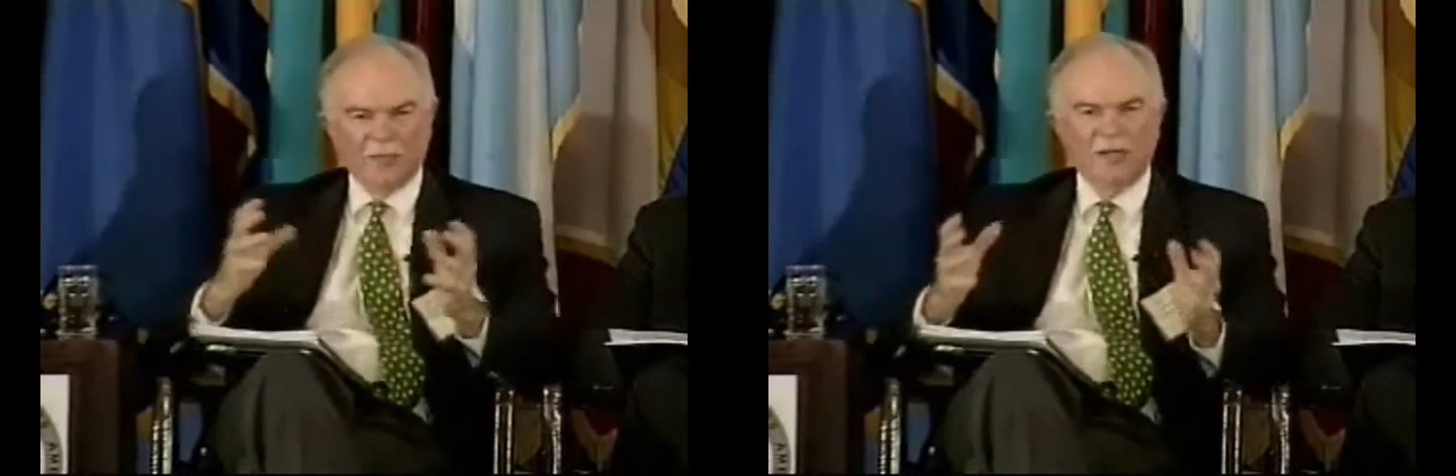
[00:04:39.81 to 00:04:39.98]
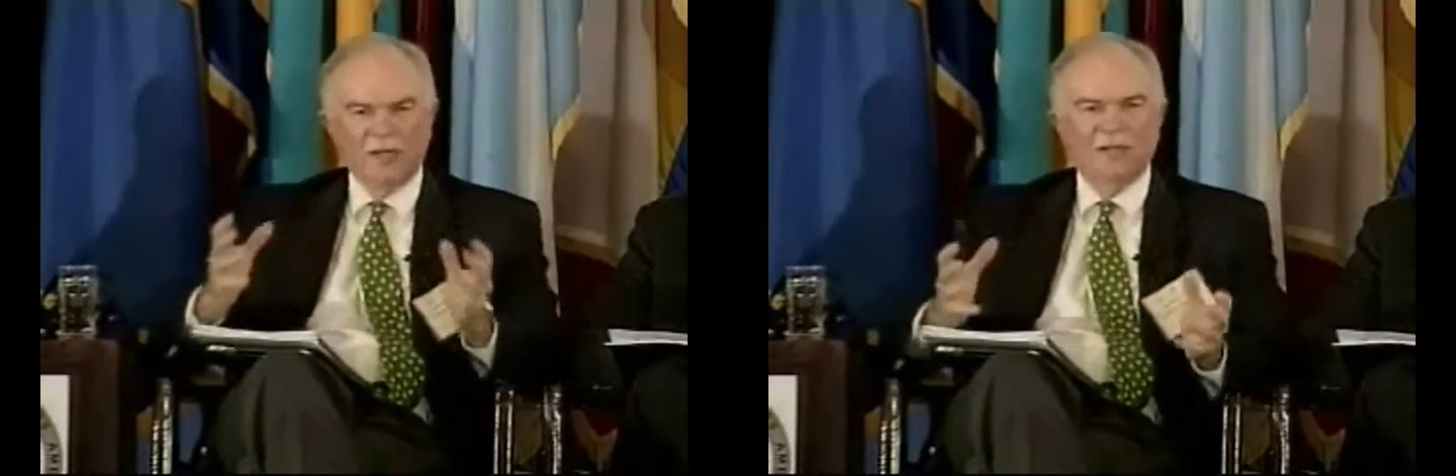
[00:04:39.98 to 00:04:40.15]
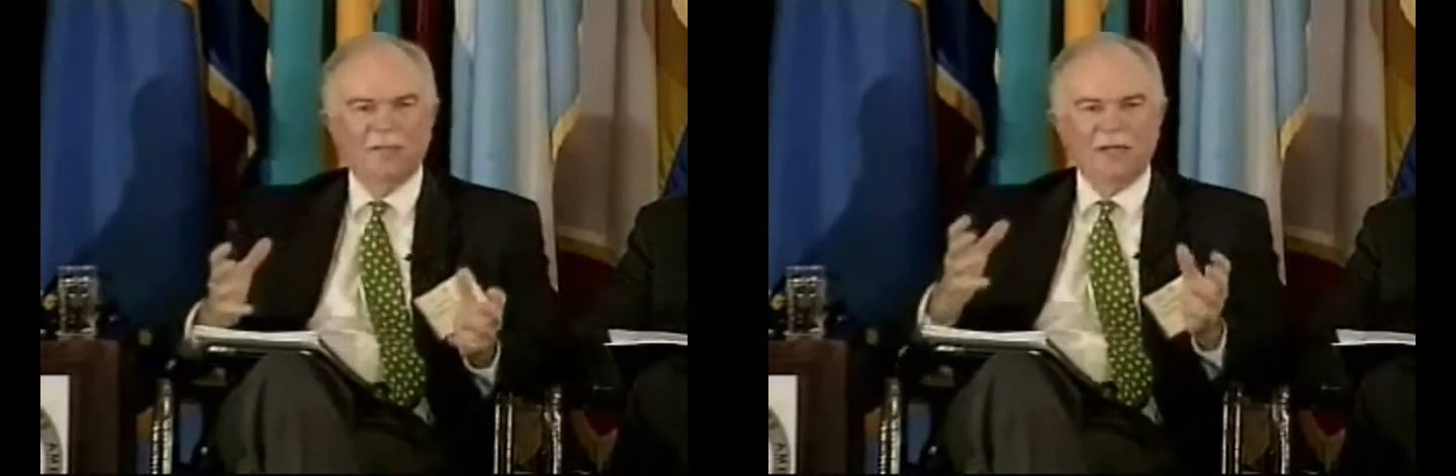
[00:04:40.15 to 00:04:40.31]

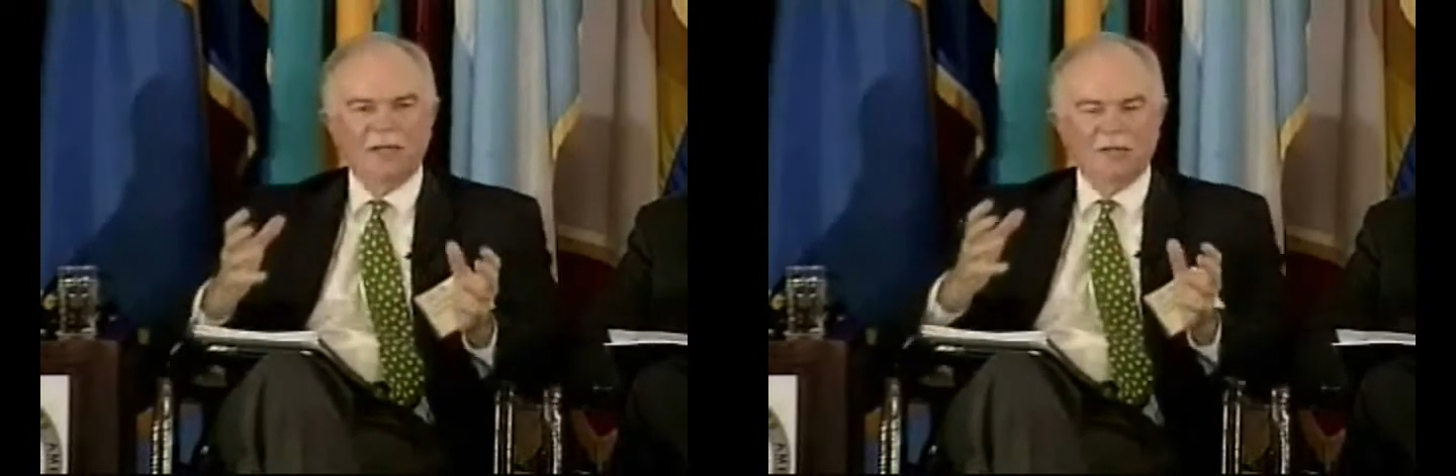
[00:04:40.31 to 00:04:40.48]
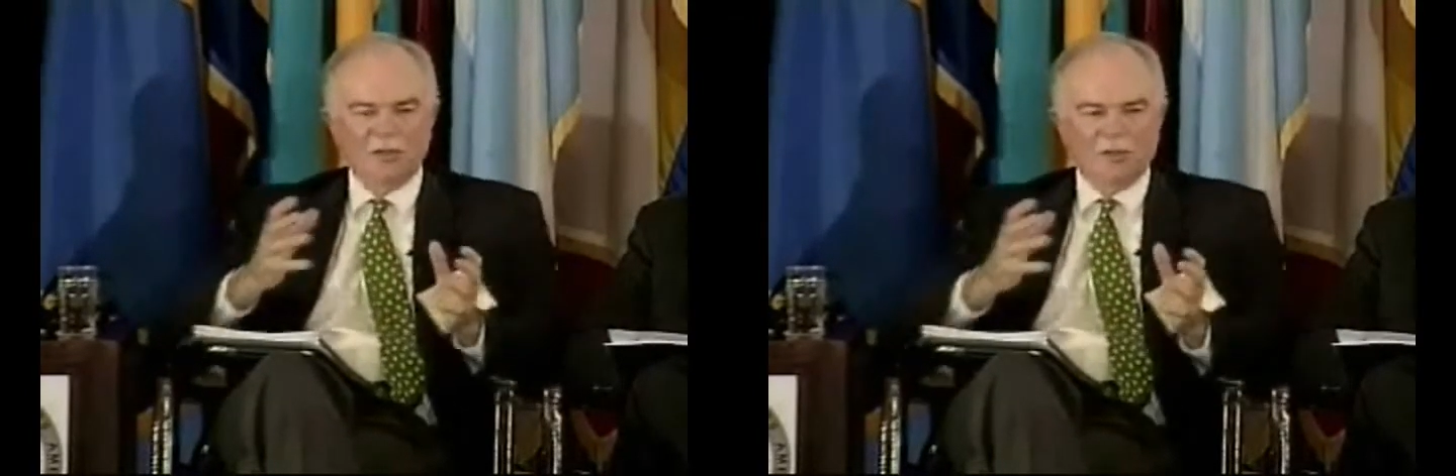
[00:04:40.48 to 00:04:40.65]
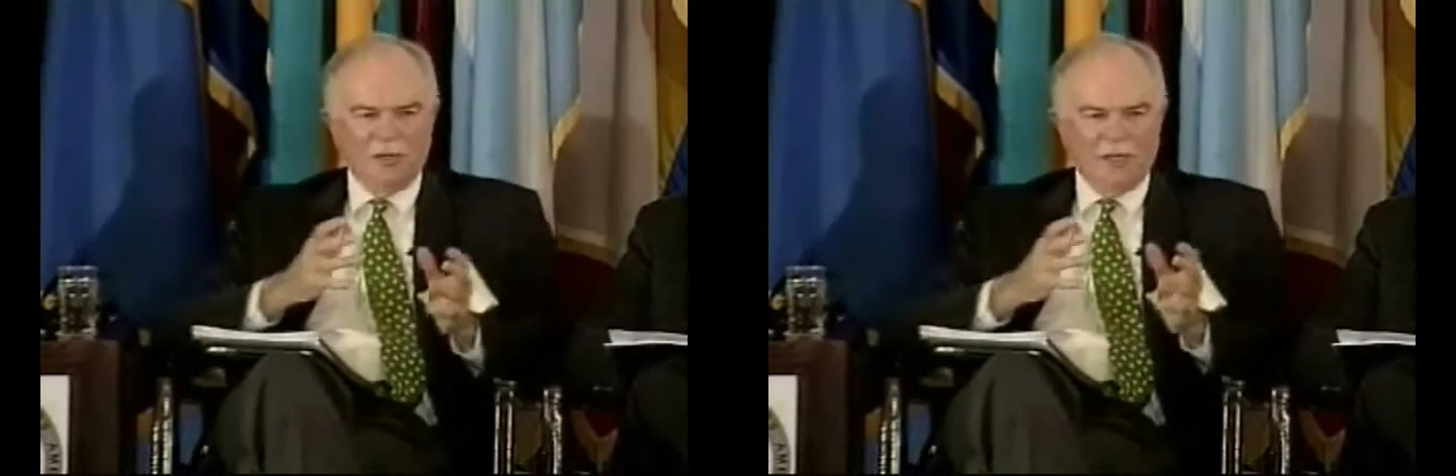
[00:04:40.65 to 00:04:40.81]
bring them
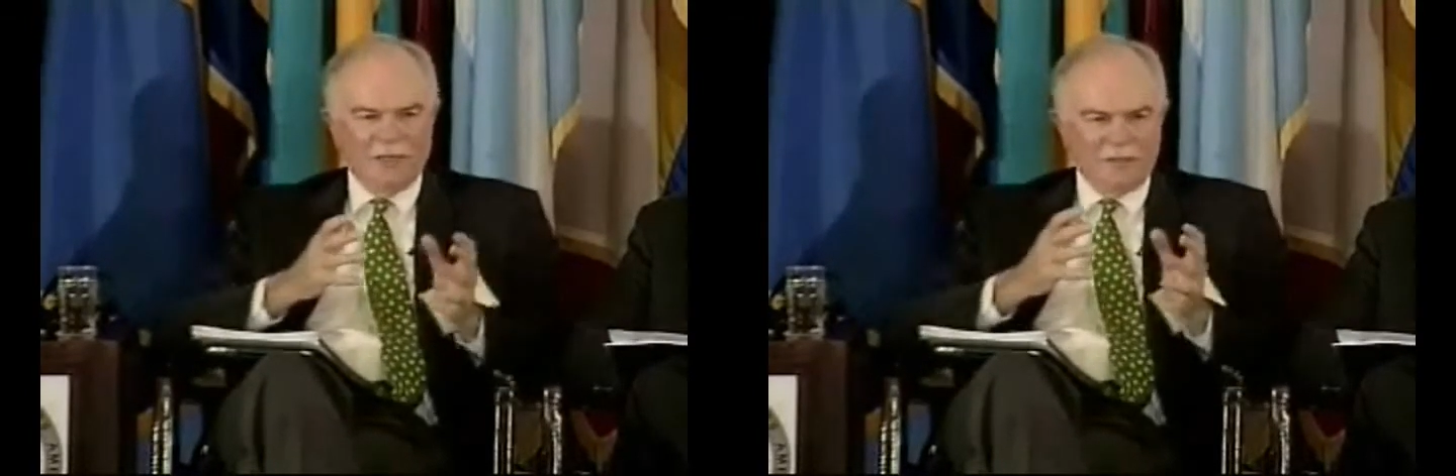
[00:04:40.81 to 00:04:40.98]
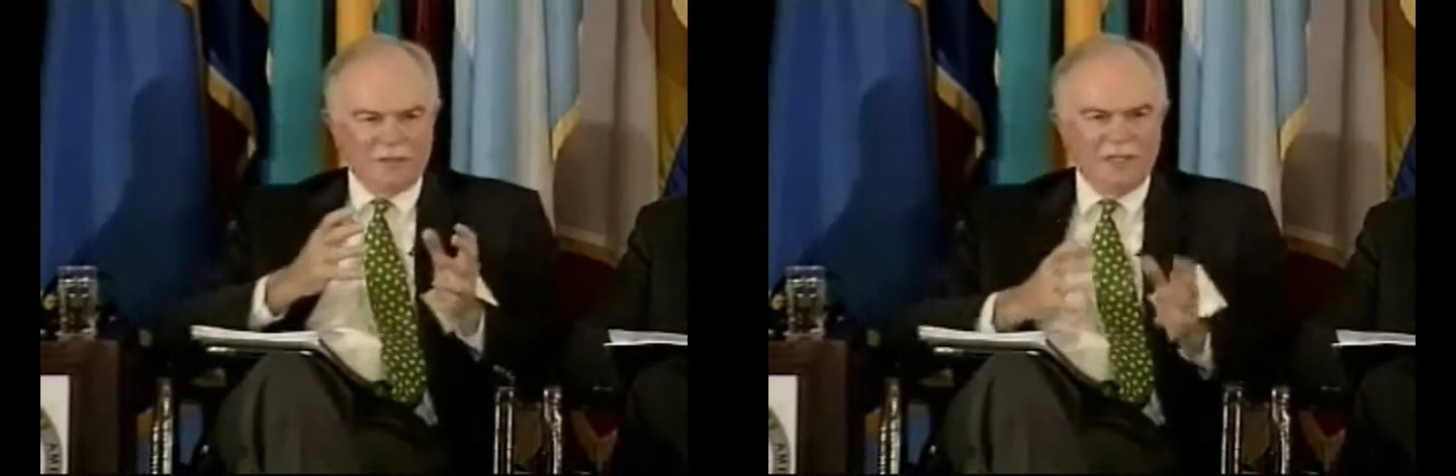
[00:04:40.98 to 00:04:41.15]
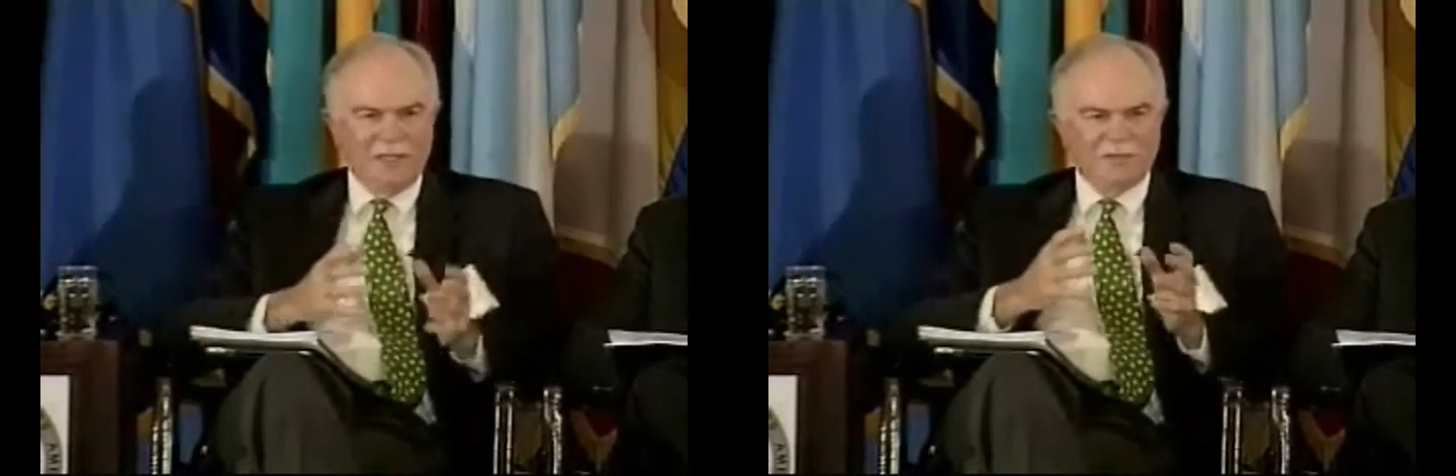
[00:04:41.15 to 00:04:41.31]
into a
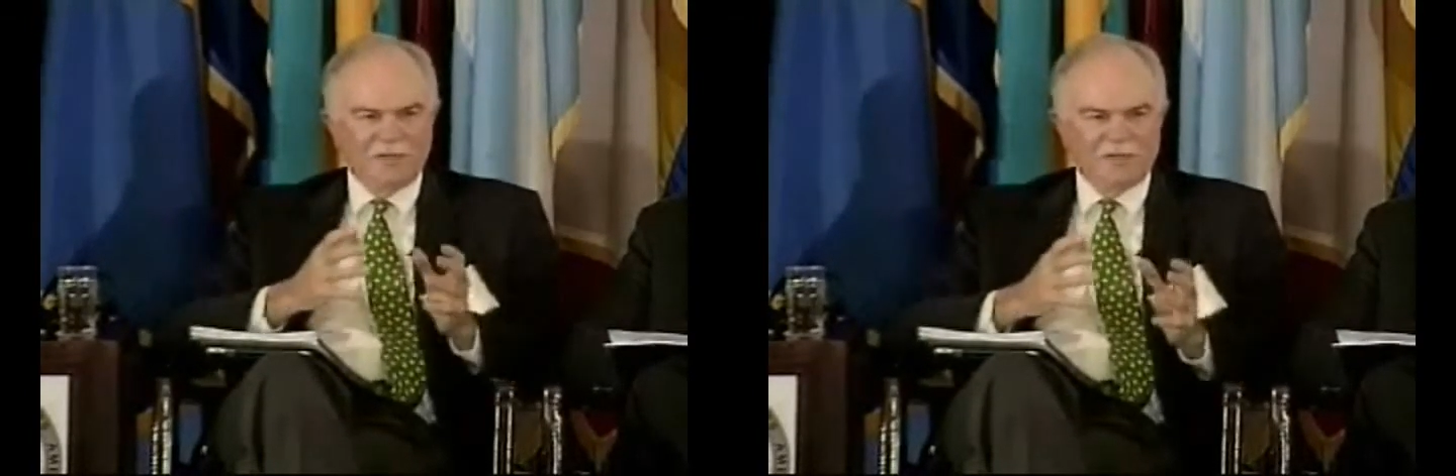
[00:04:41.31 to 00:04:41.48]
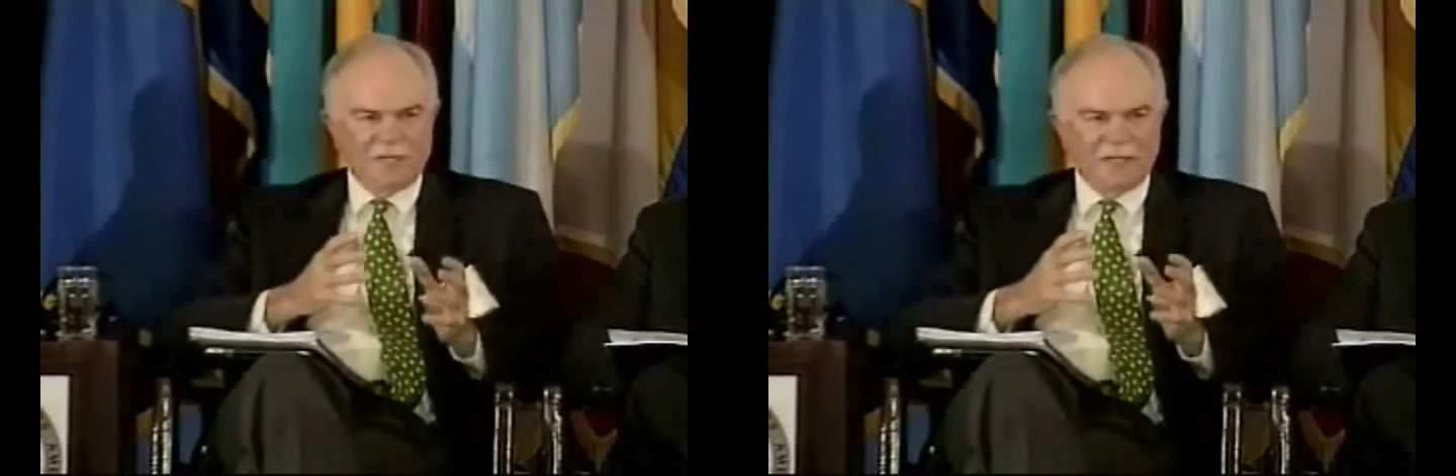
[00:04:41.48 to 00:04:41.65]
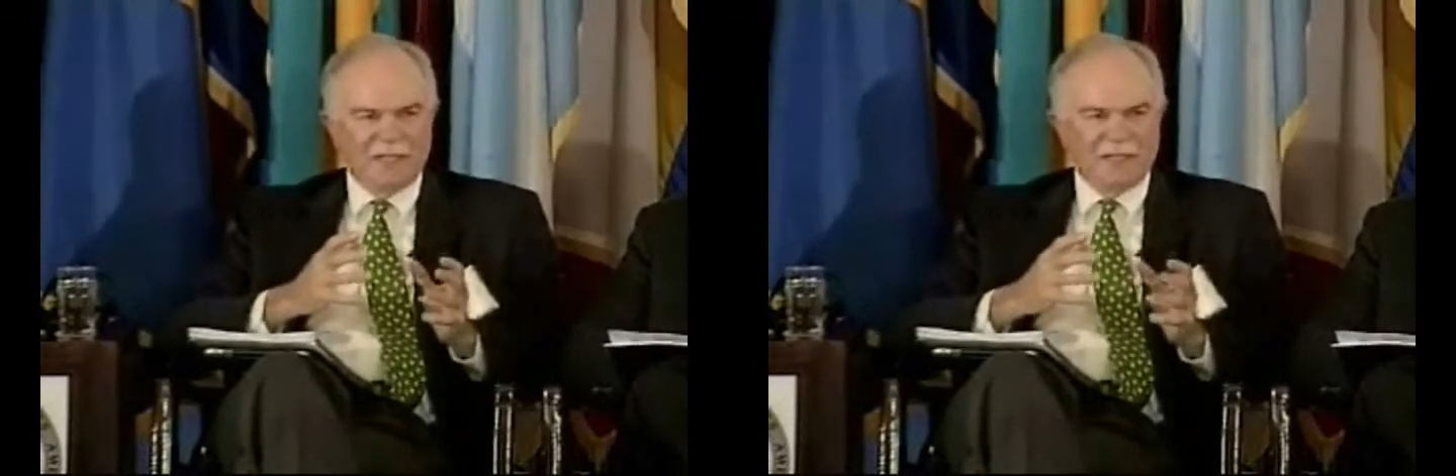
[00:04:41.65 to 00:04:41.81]
team
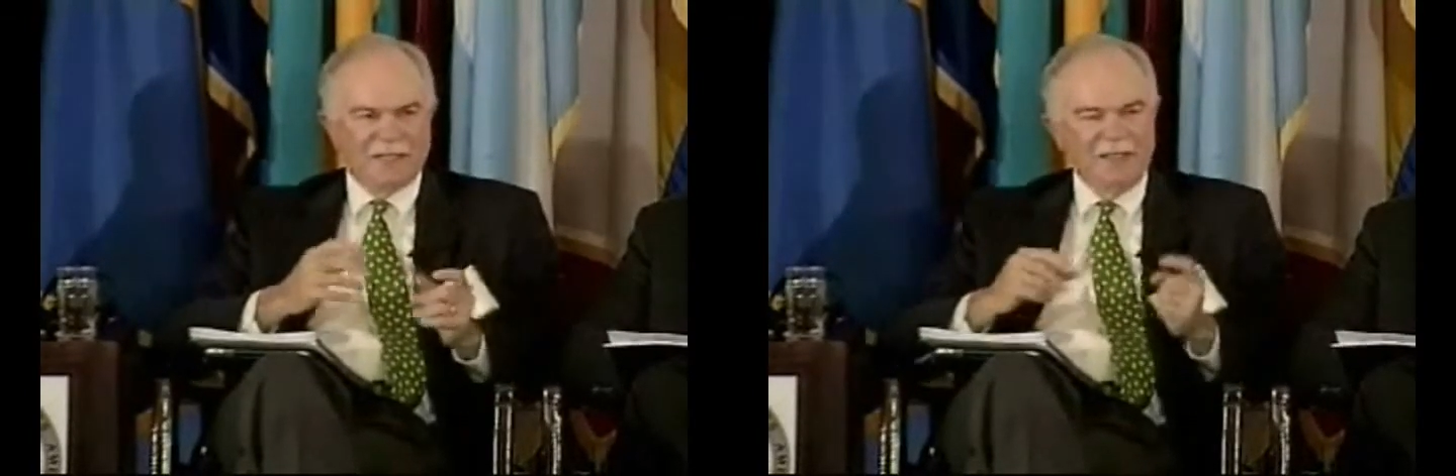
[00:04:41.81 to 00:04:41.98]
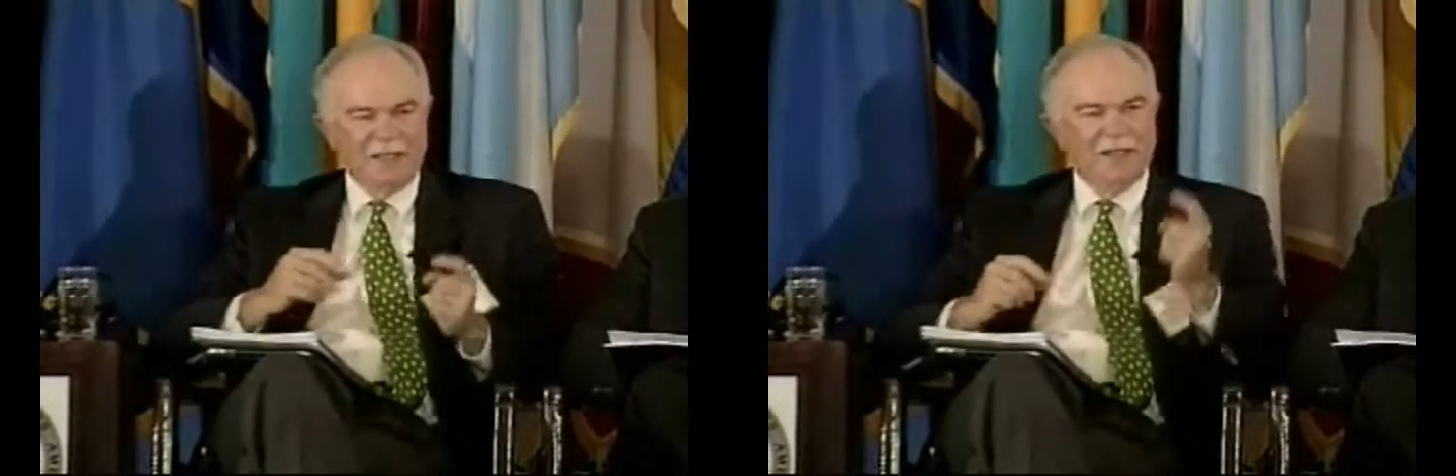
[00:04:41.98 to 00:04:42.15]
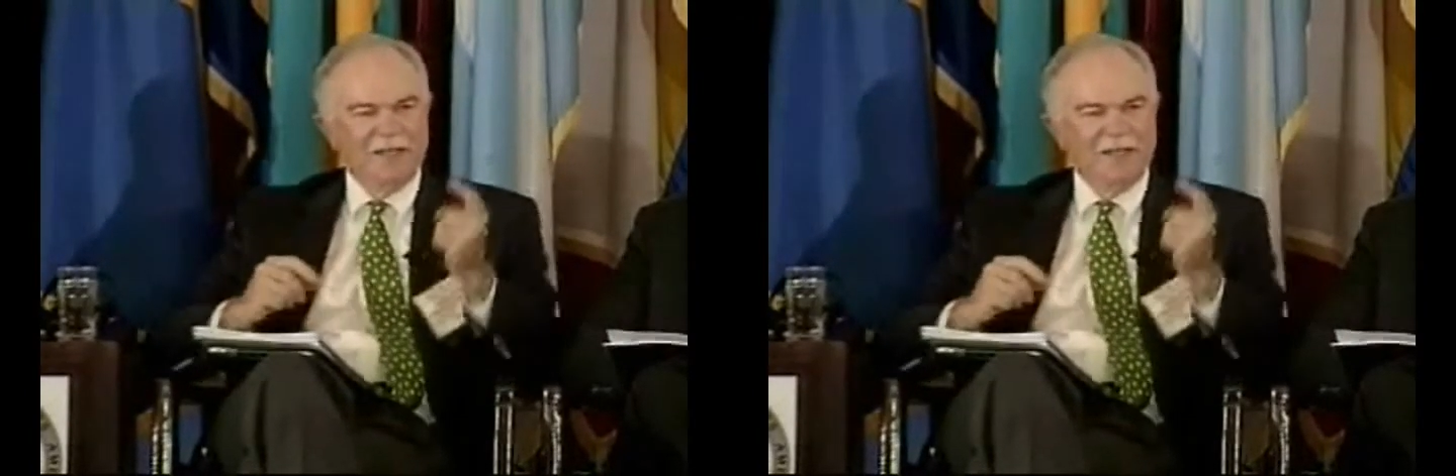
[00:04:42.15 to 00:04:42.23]
setting